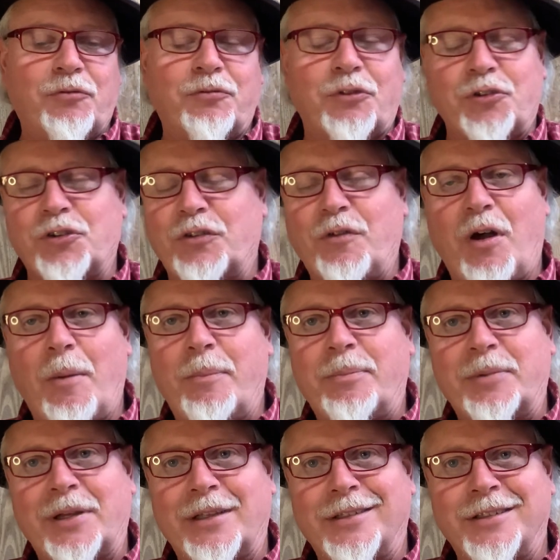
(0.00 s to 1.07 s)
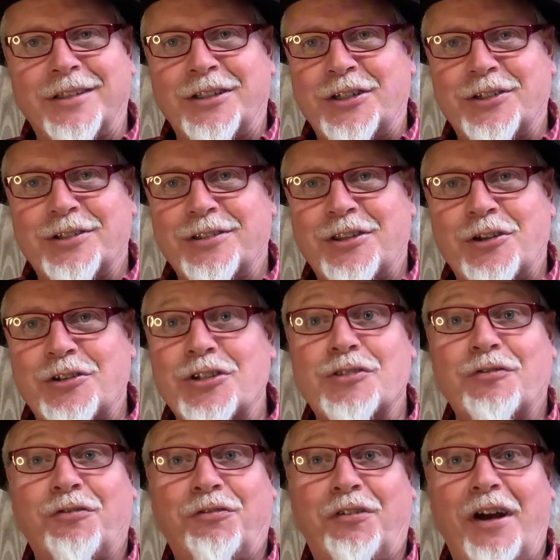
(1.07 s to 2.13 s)
first of all, they're
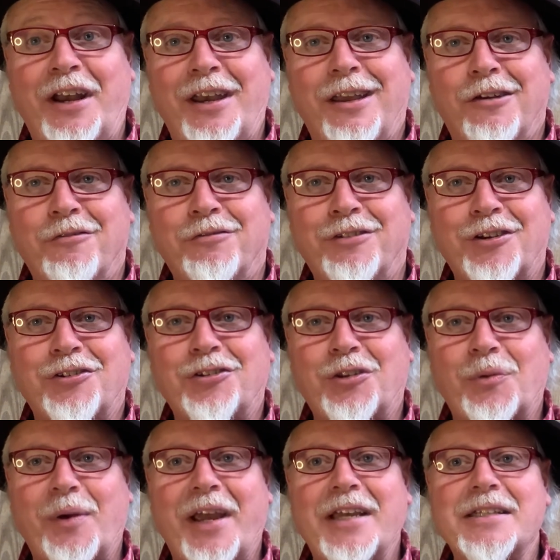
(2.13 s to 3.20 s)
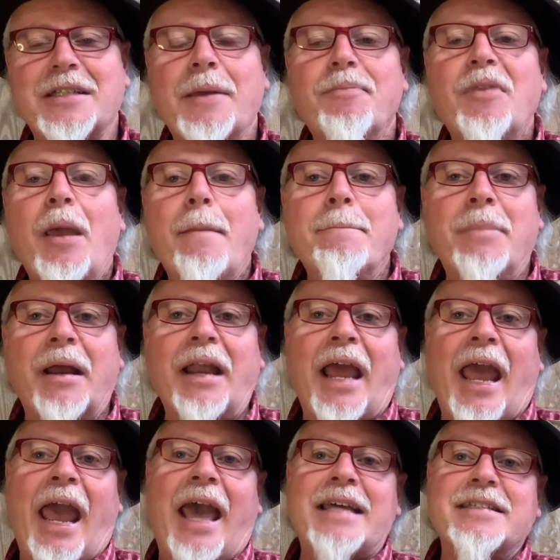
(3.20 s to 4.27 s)
just fun fish to raise.
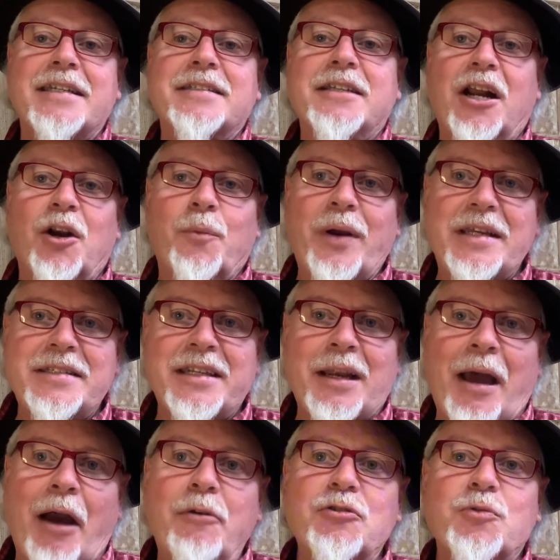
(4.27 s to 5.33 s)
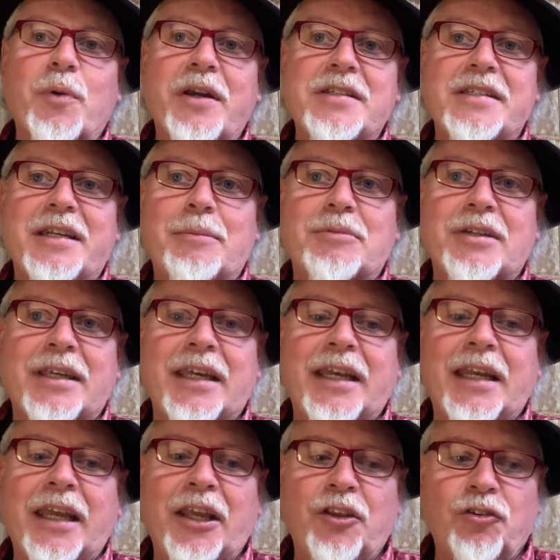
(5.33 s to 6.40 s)
But as I started raising them, I was raising them to
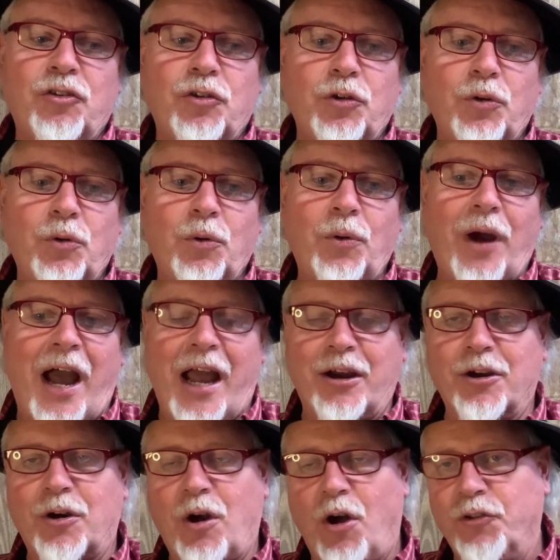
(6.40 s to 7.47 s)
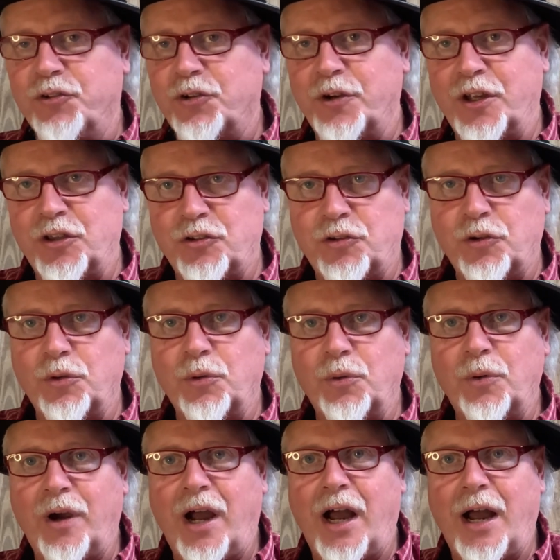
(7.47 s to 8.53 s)
get into aquaculture,
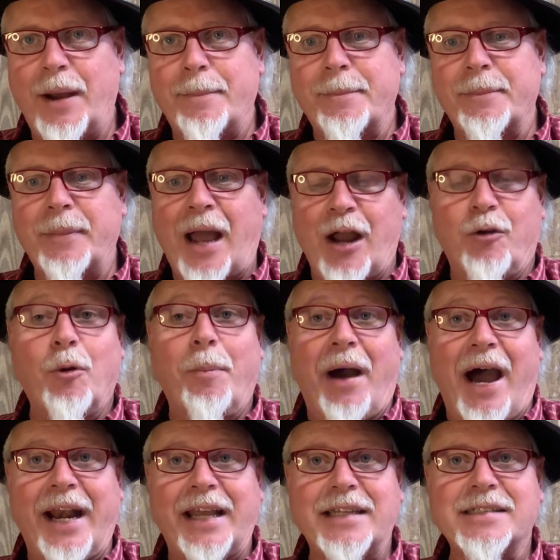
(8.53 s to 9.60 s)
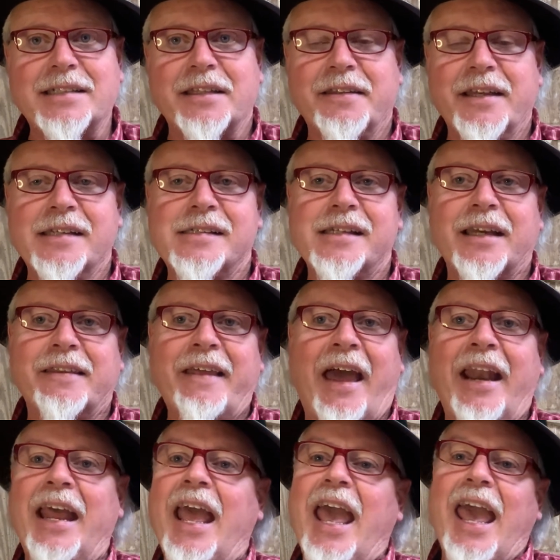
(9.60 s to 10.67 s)
into aquaponics and things like
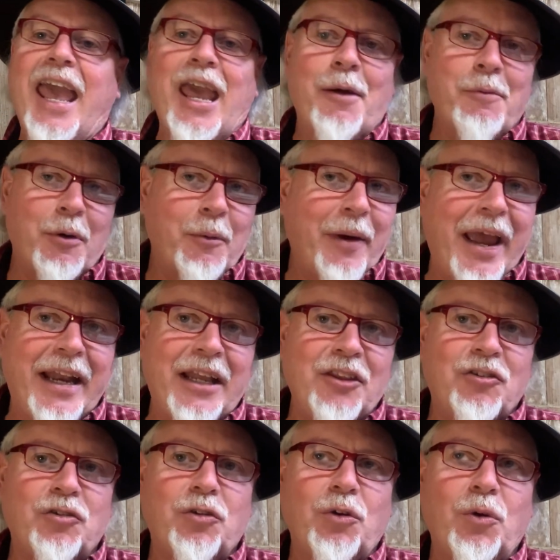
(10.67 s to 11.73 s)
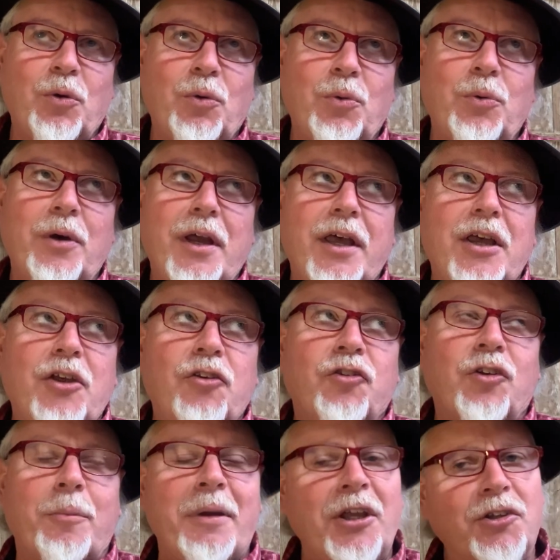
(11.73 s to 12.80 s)
that. And we ran into
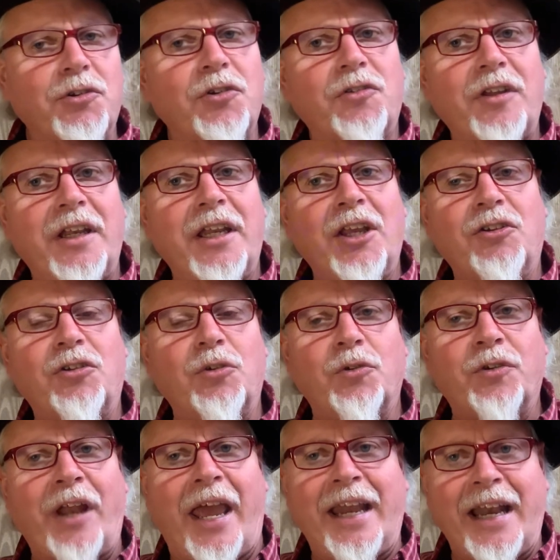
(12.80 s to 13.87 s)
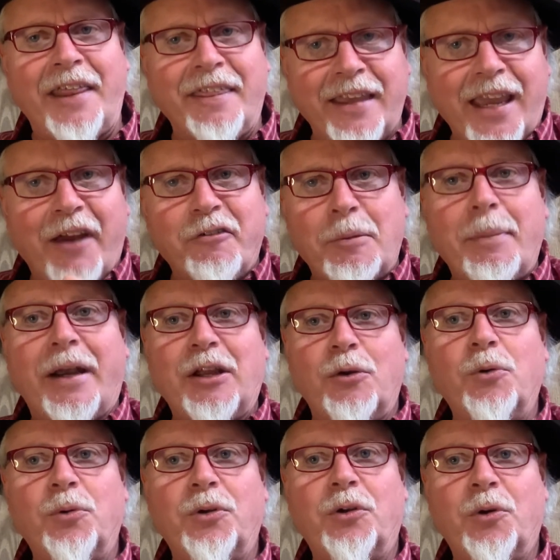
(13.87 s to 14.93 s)
some interesting issues. And I think everybody
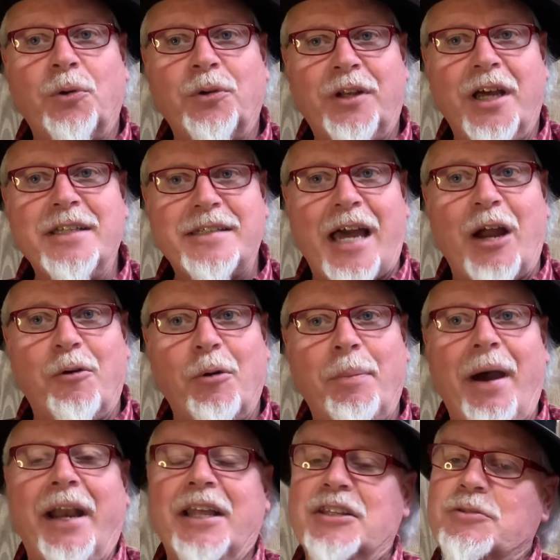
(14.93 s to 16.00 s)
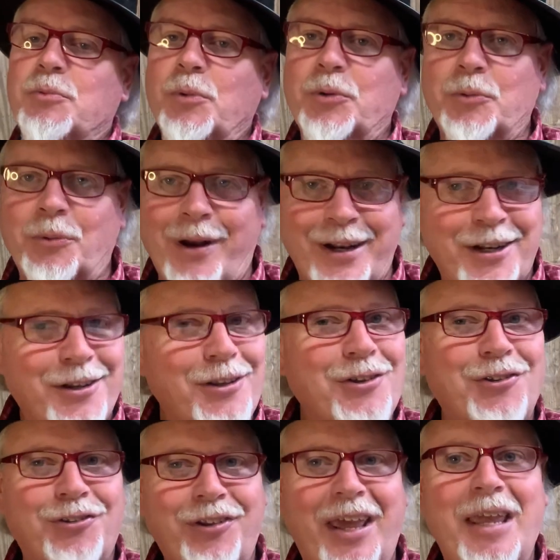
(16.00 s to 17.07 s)
who does aquaponics would run into
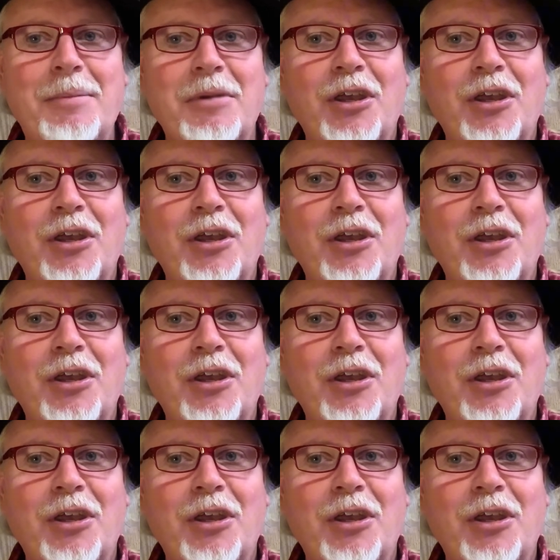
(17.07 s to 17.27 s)
the same